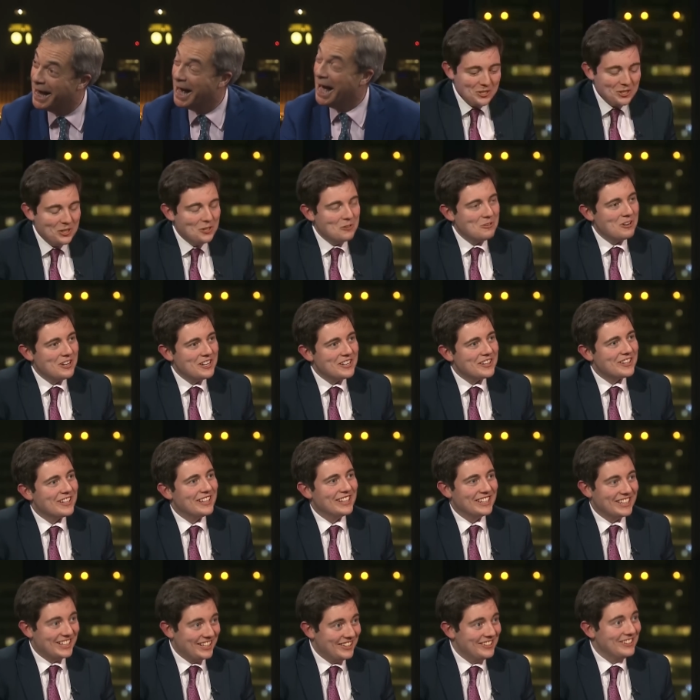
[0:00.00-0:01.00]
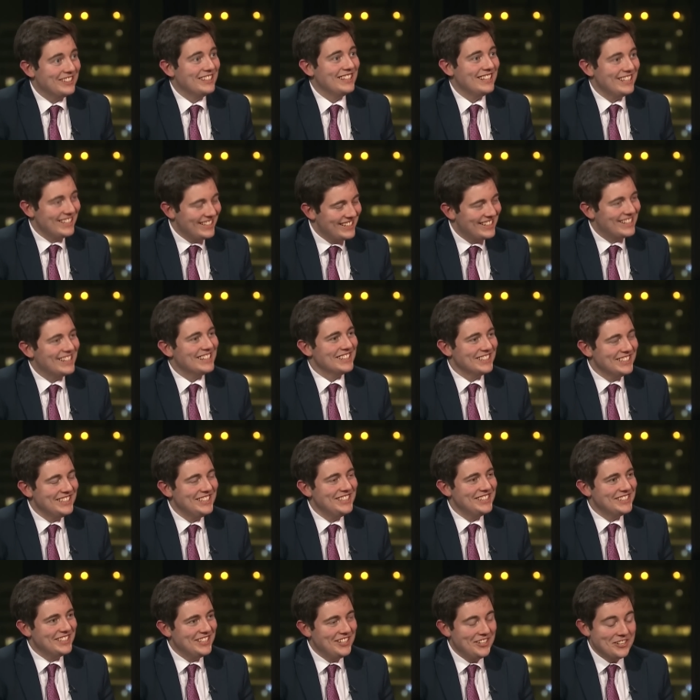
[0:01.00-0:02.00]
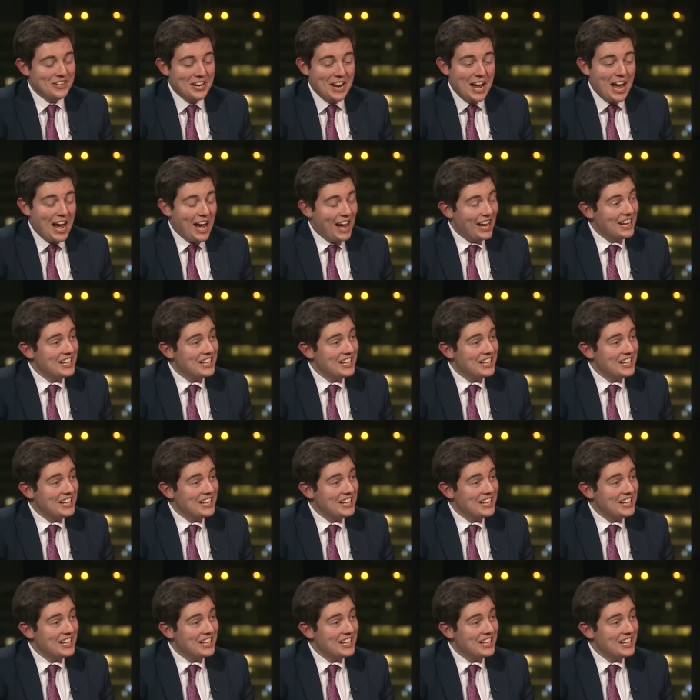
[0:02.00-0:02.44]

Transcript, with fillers: doing all right, thank is you. Is it really? Yeah, yeah, no.